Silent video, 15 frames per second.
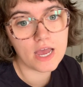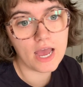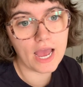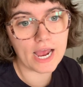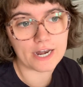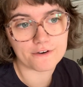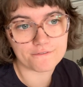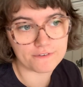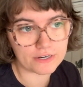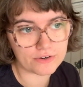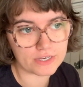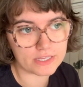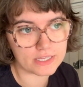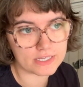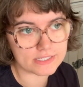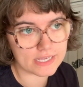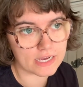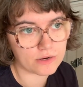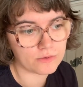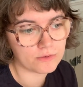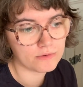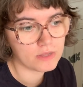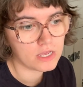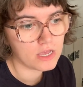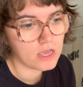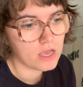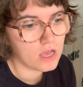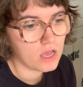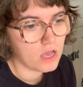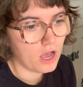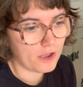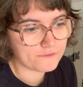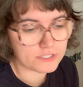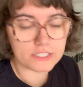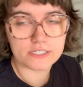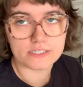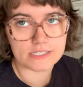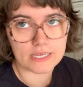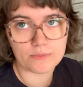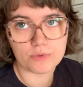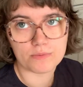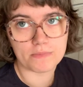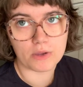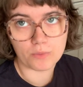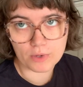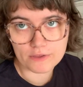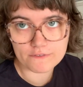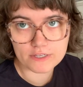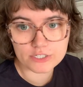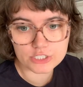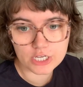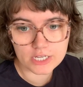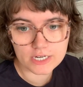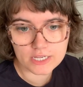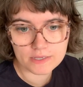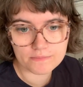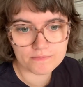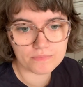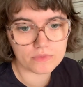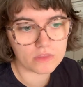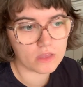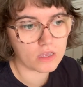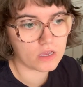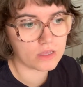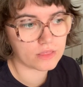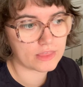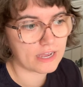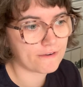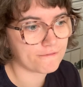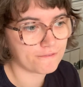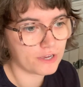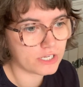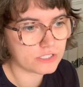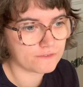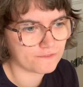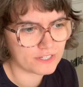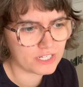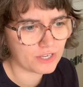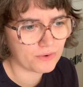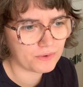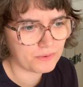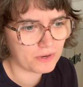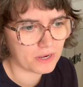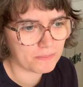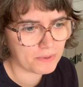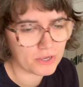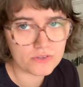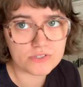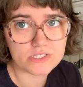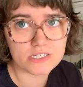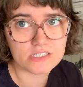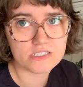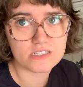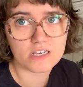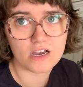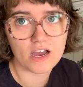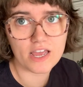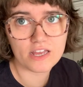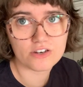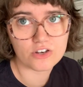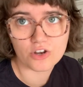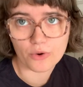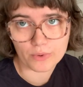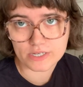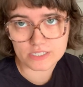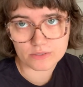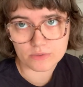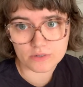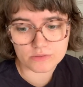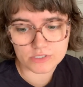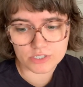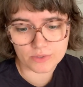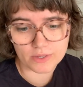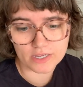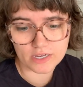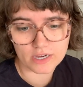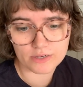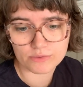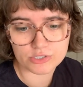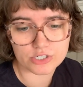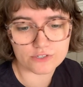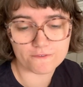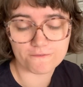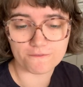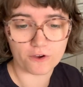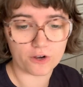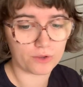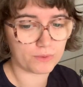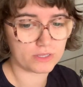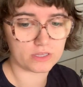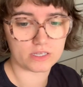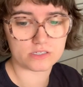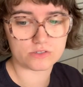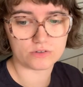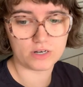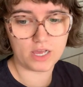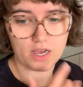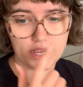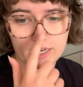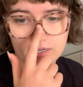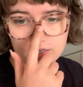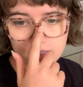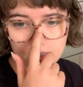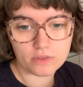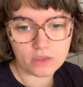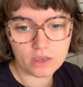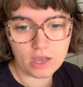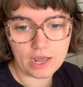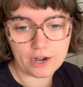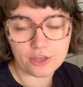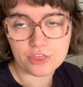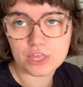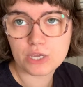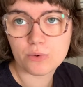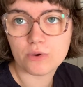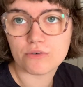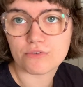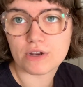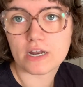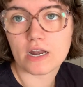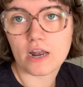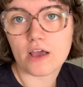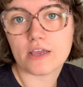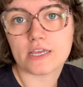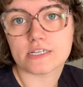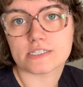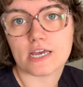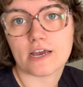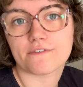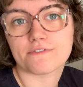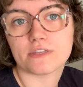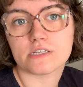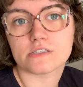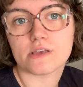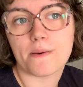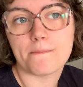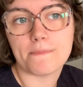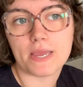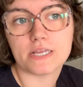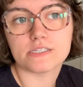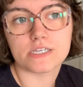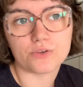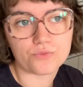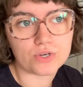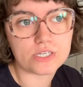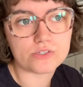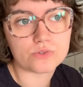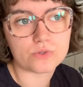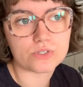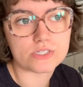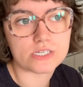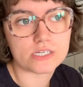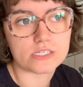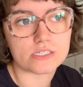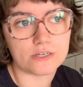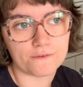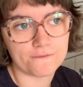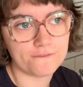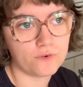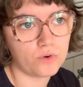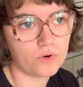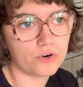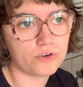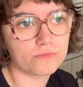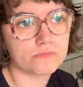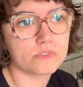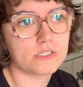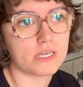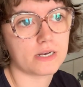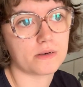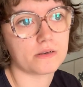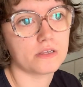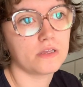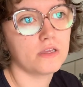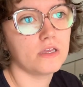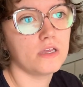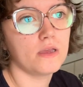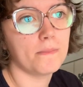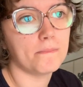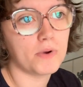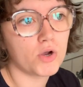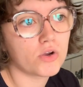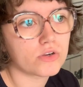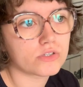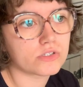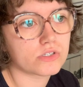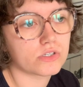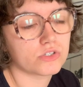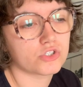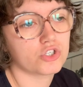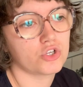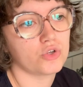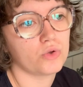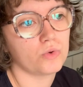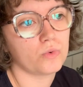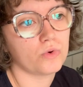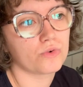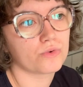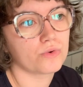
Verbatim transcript: and figuring things out. I've done the same with my weaving journey that first video I posted, I had no idea what I was doing. I was just following things online. And I think we're really lucky to have these amazing resources and forums and books to